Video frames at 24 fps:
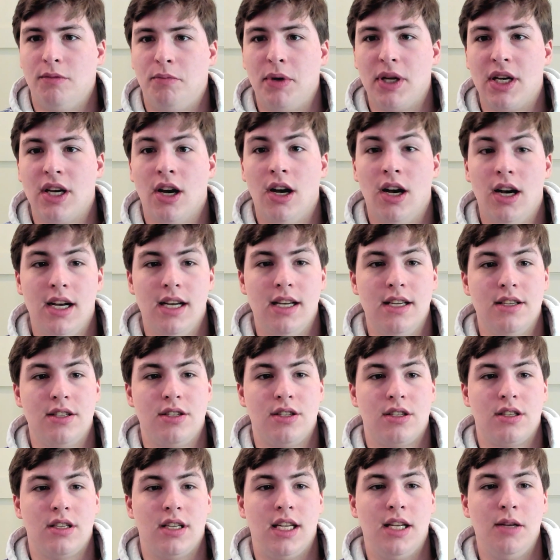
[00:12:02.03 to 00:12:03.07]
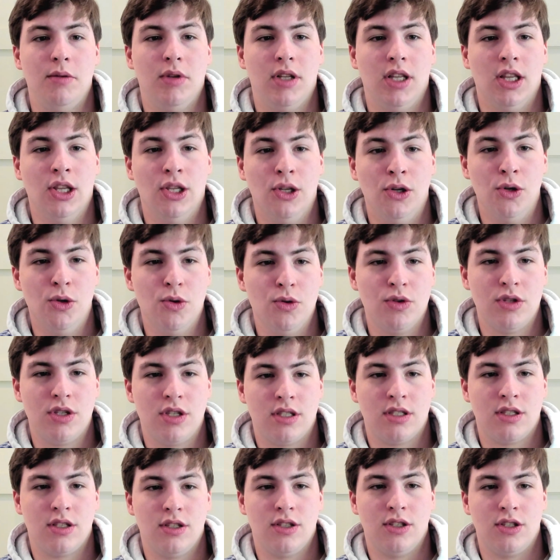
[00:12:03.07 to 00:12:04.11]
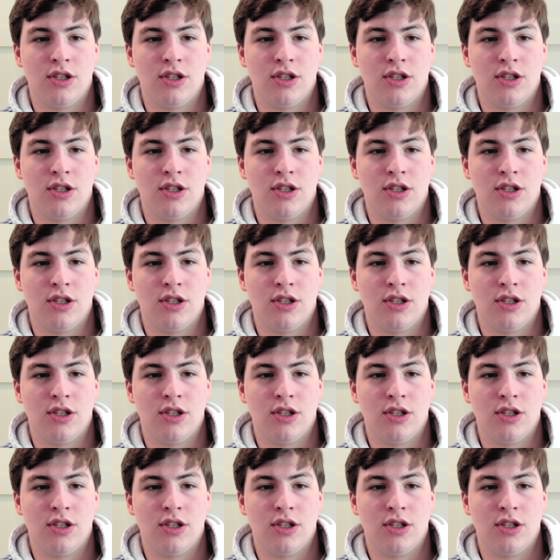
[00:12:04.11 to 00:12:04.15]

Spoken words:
because he would lose